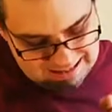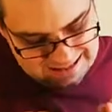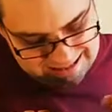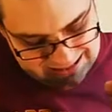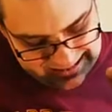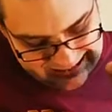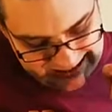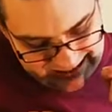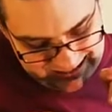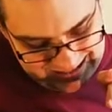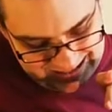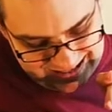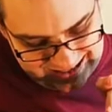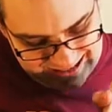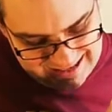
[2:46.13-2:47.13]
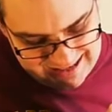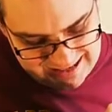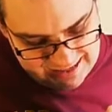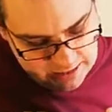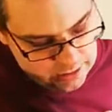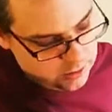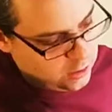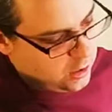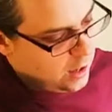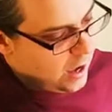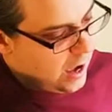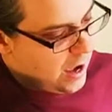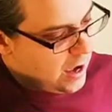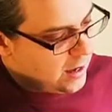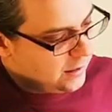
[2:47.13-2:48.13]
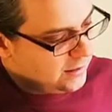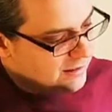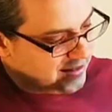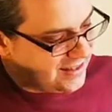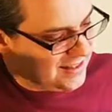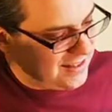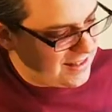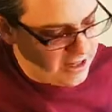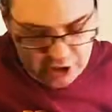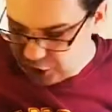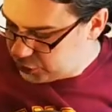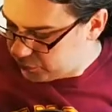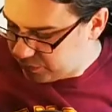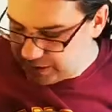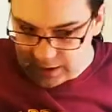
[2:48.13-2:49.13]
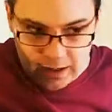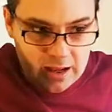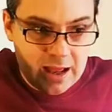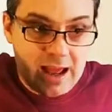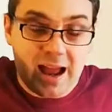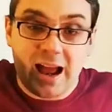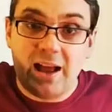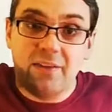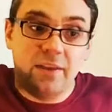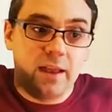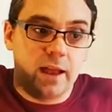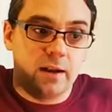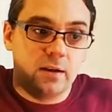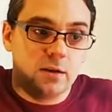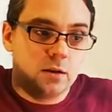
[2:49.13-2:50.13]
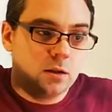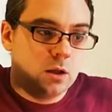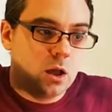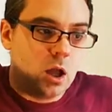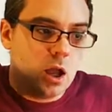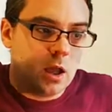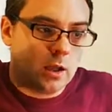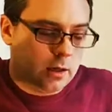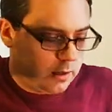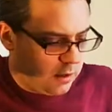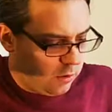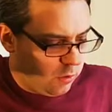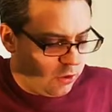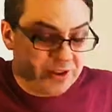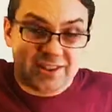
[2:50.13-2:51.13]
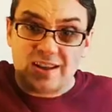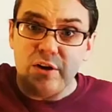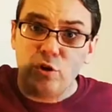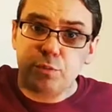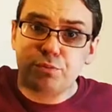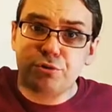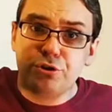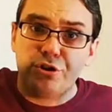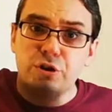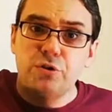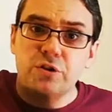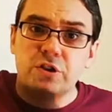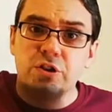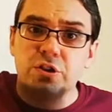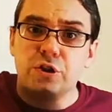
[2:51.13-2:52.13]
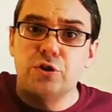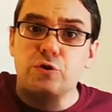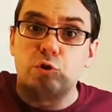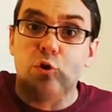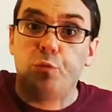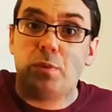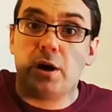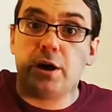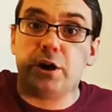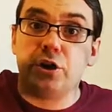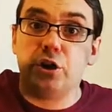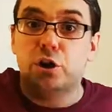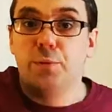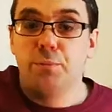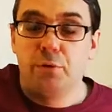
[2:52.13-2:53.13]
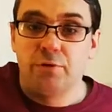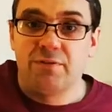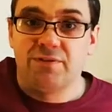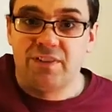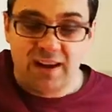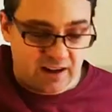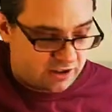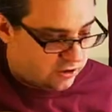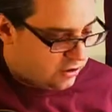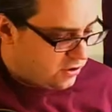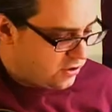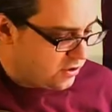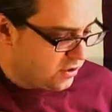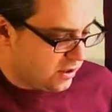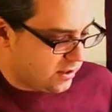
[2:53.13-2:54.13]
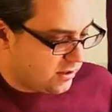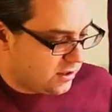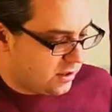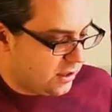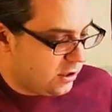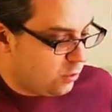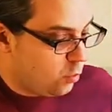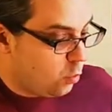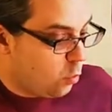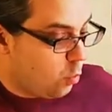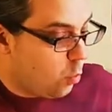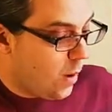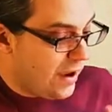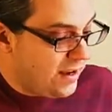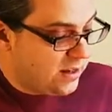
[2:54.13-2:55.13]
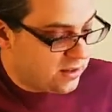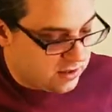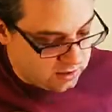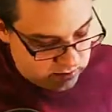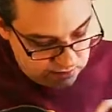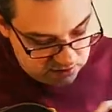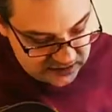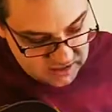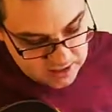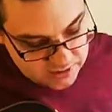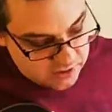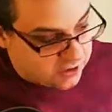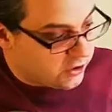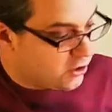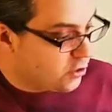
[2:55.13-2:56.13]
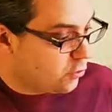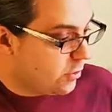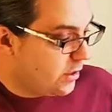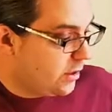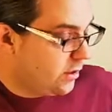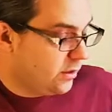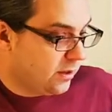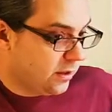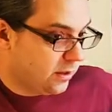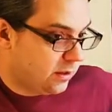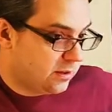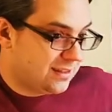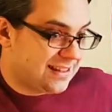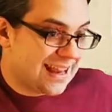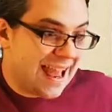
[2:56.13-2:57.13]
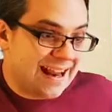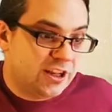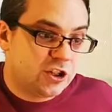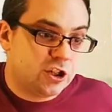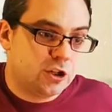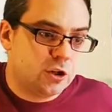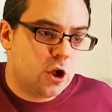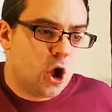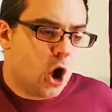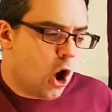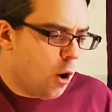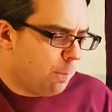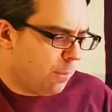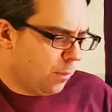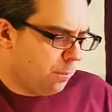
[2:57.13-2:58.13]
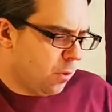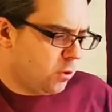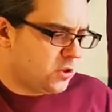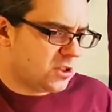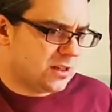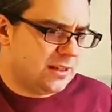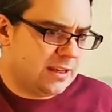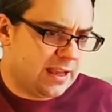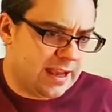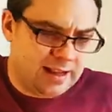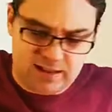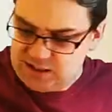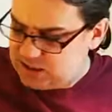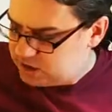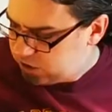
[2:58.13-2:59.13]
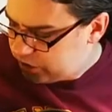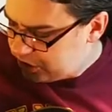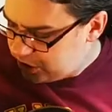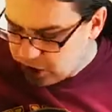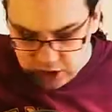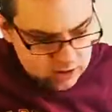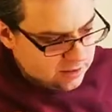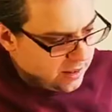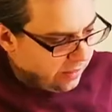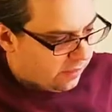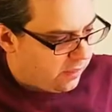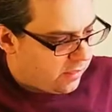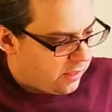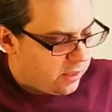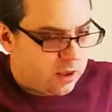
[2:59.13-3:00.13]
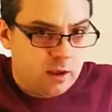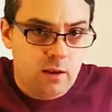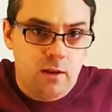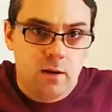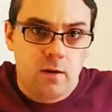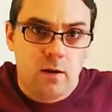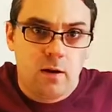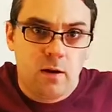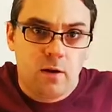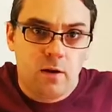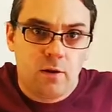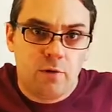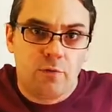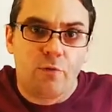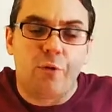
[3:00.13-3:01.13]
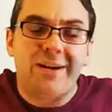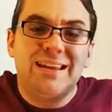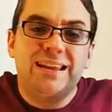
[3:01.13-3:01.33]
is here, and it's stationary at the end. Now, the sound produced is controlled by a number of factors. There's the weight and size of the string and the tension, but mostly it's the length. For a